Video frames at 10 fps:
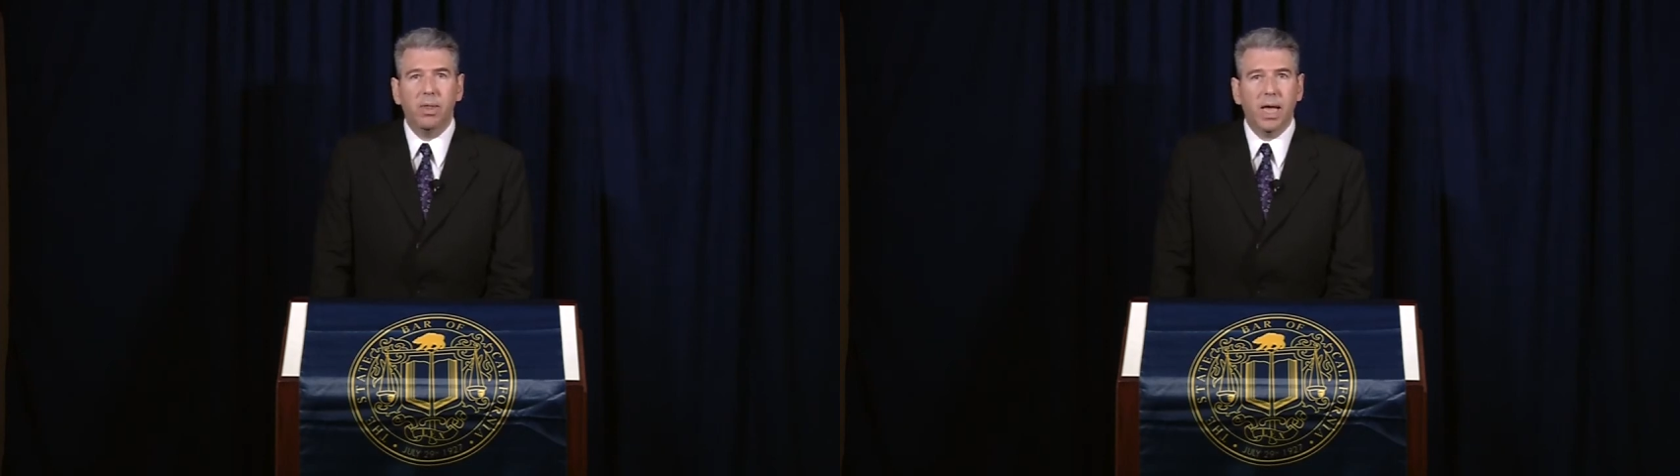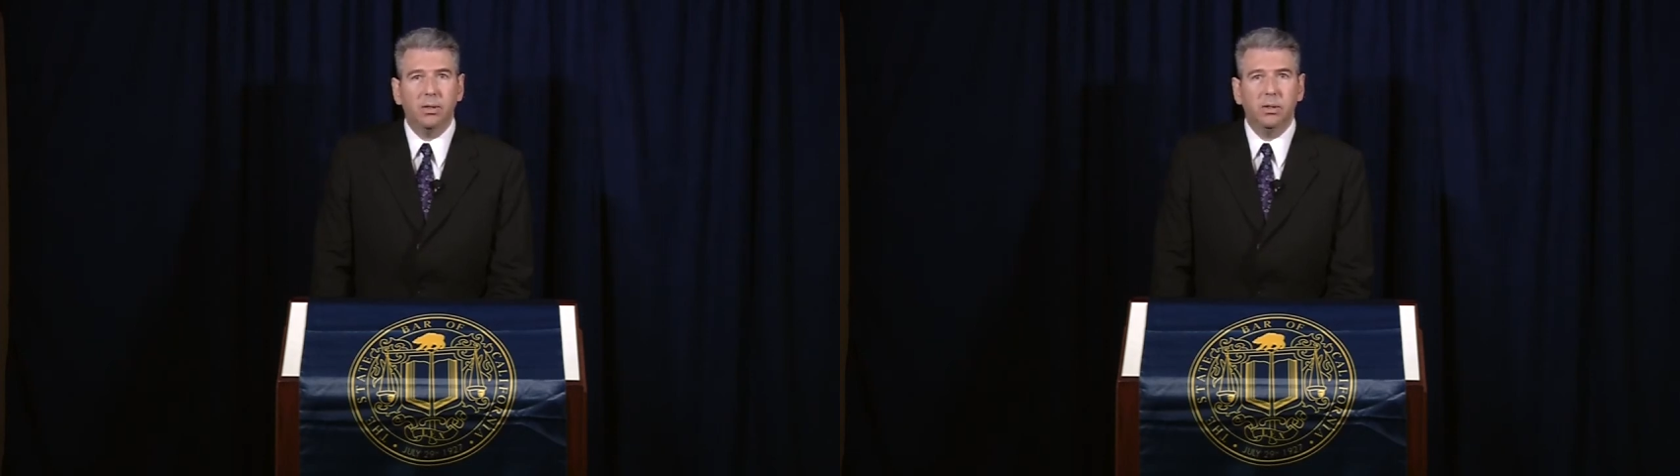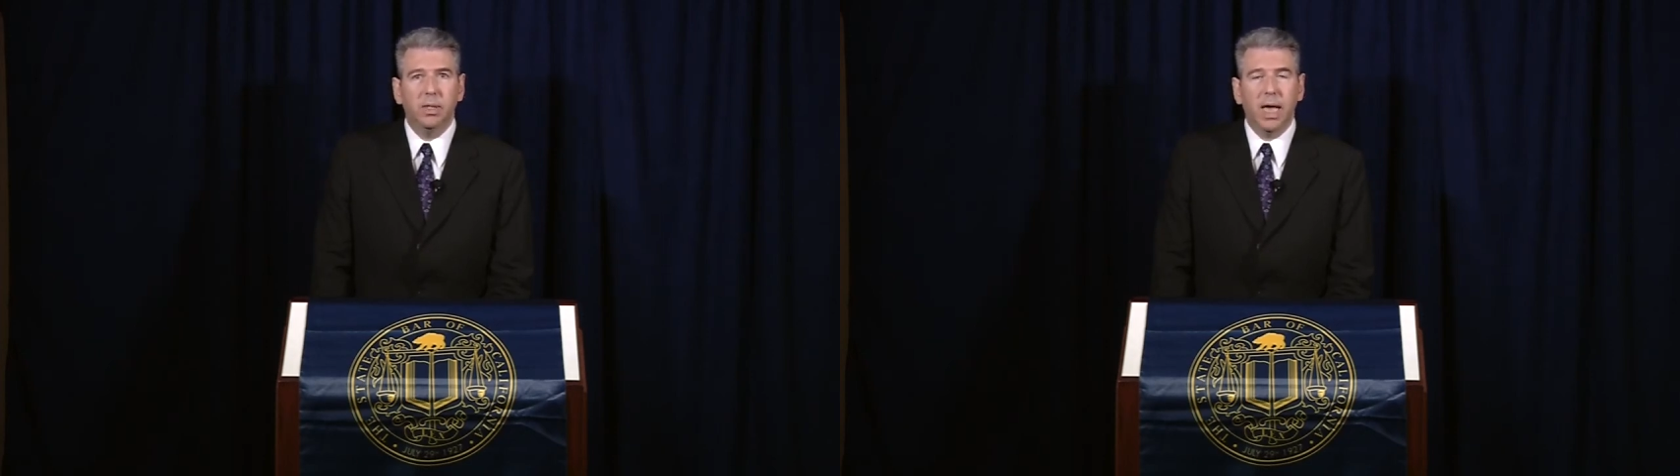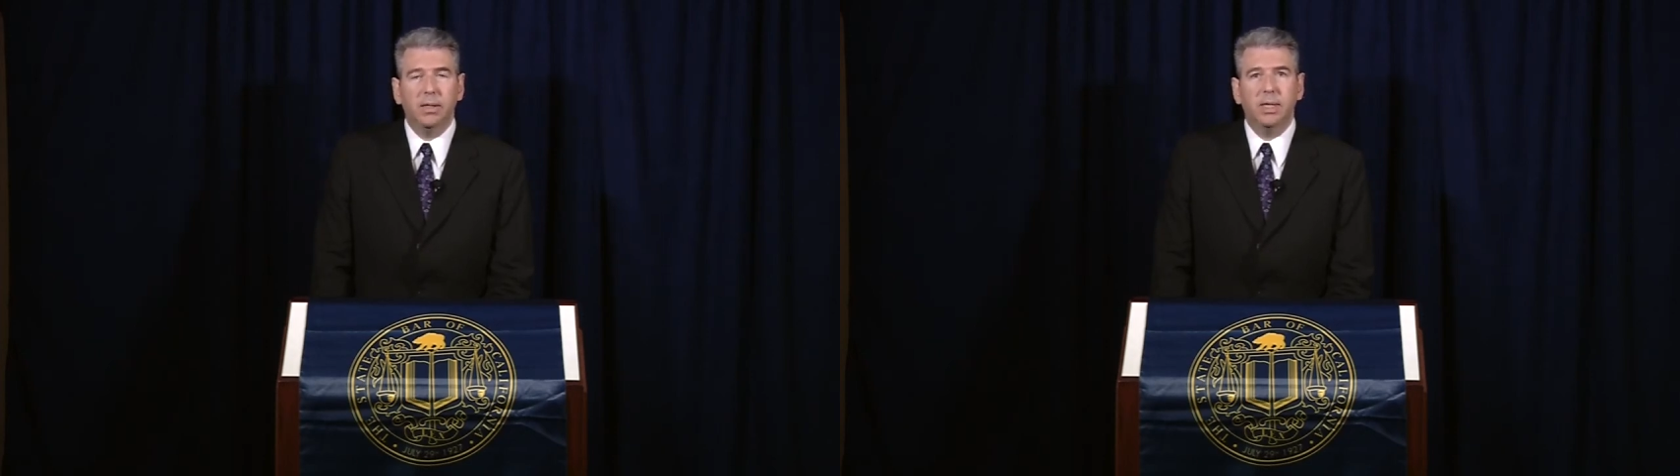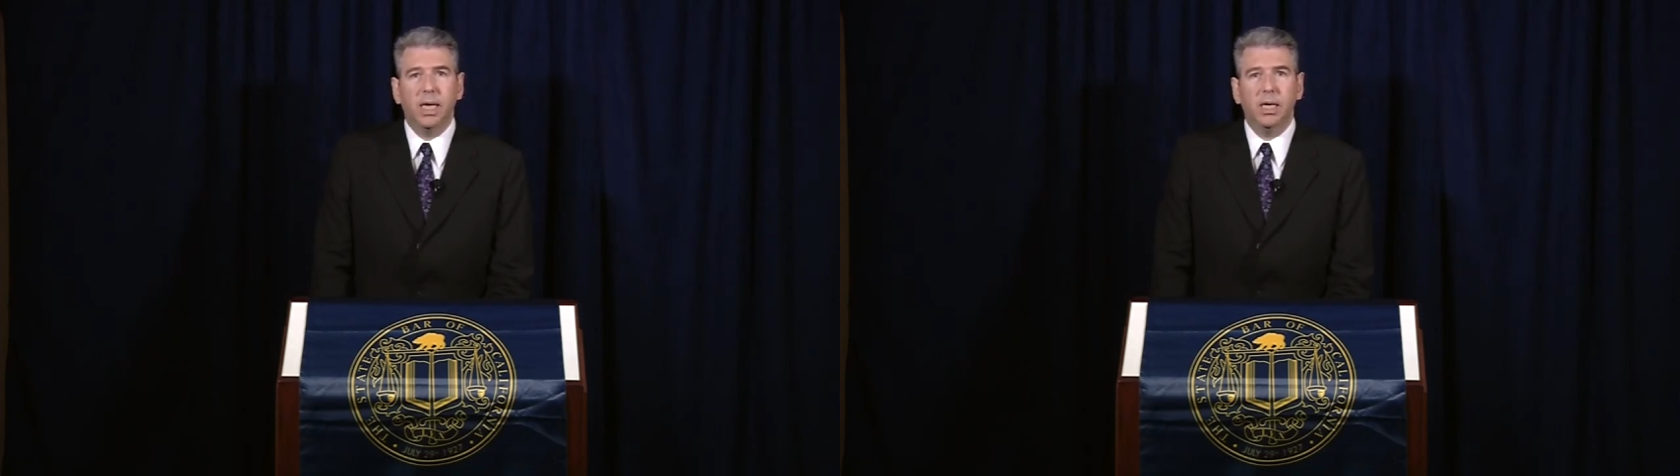
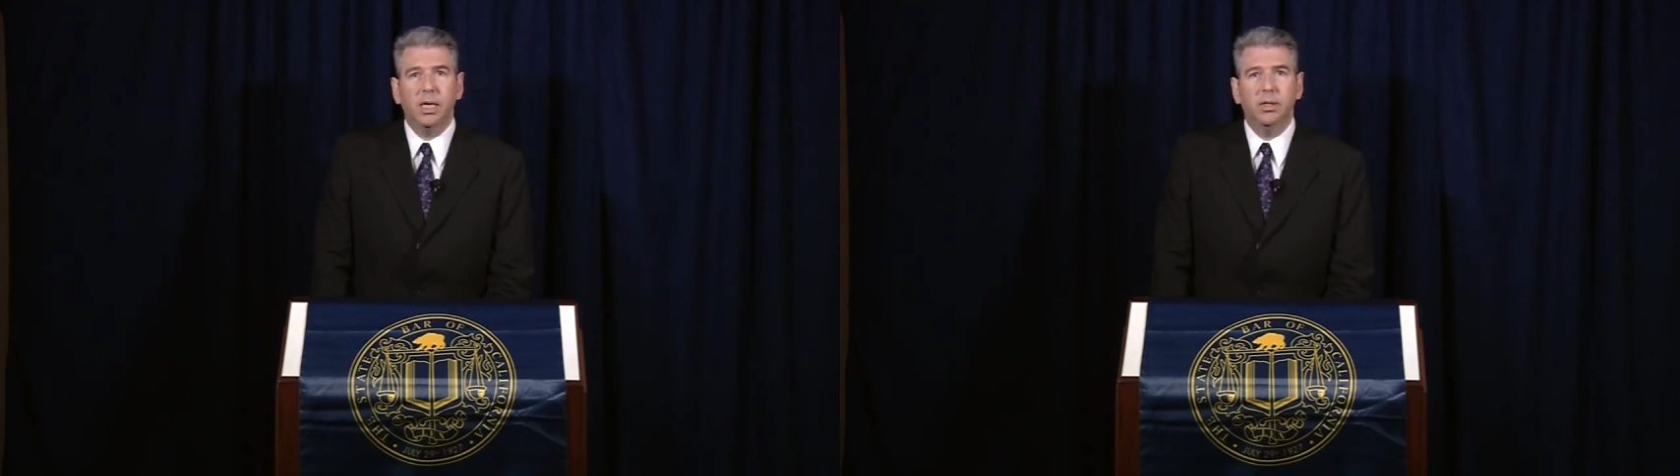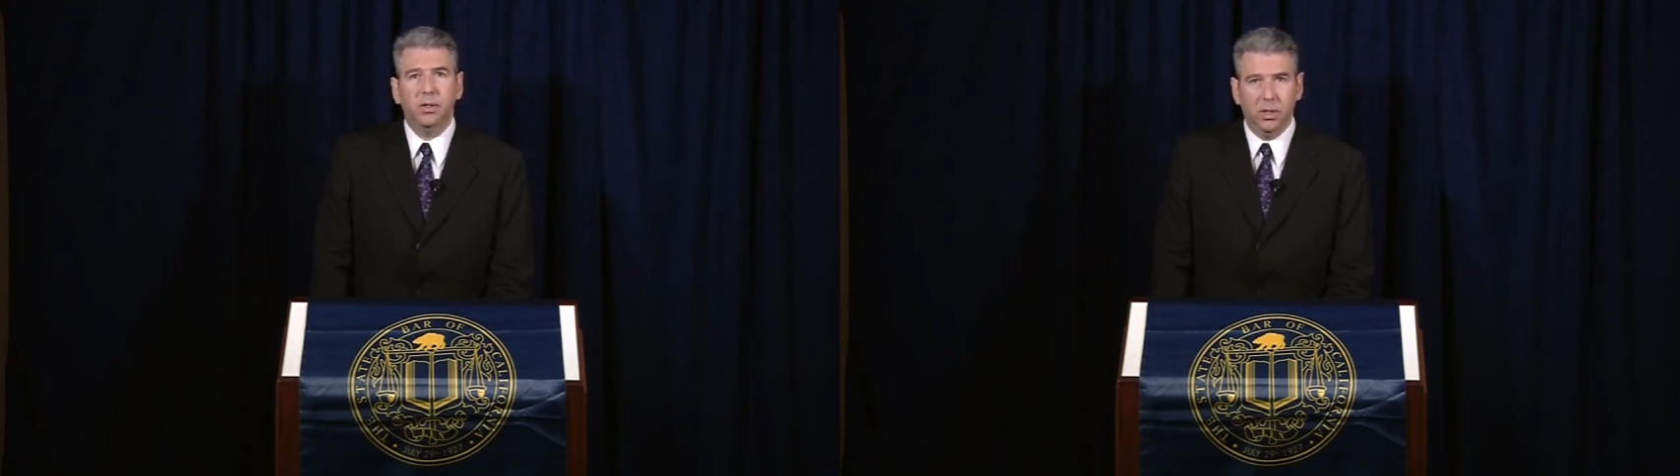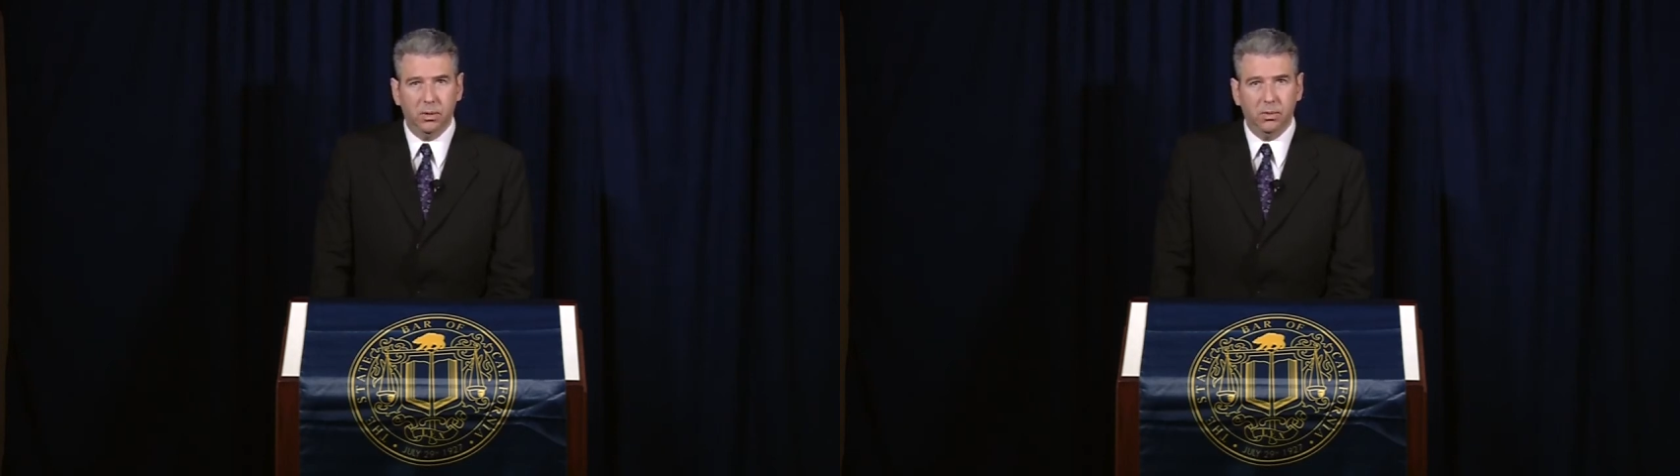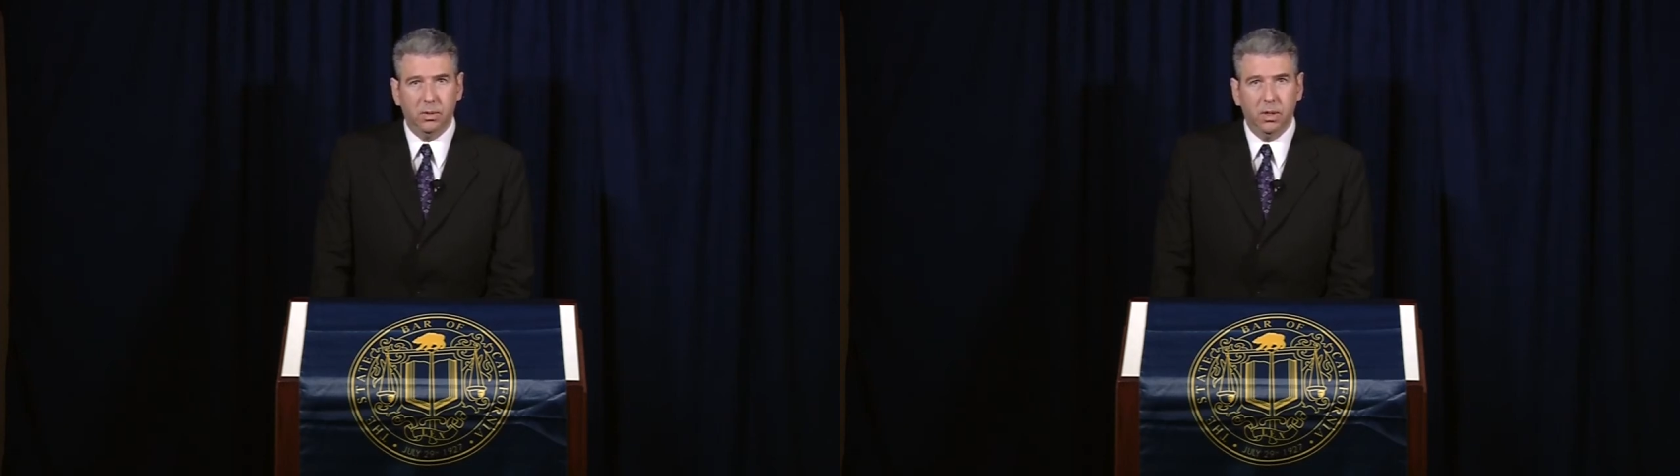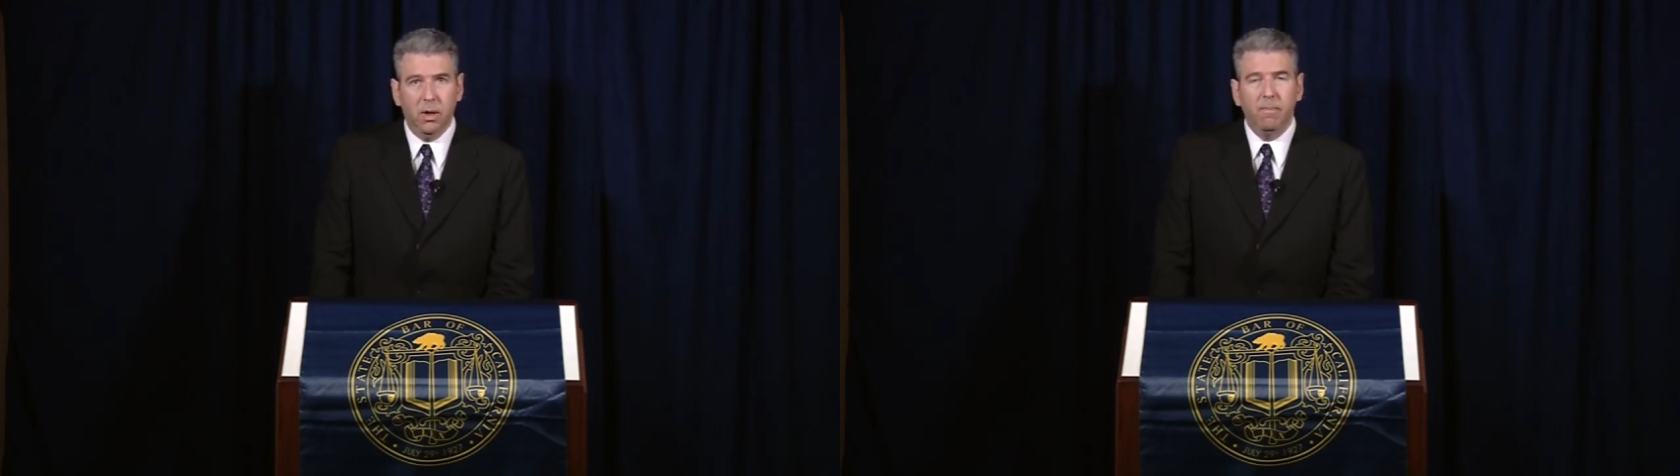that data is used.